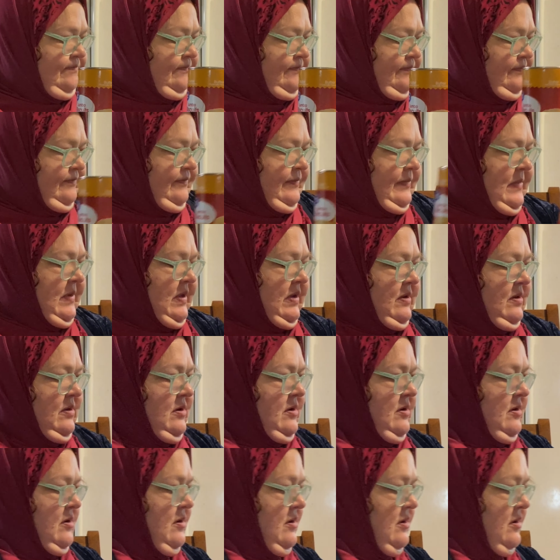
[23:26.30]

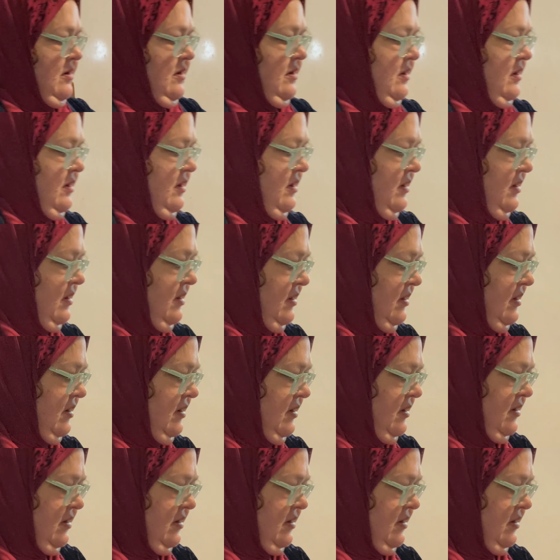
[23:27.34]
Nothing is said.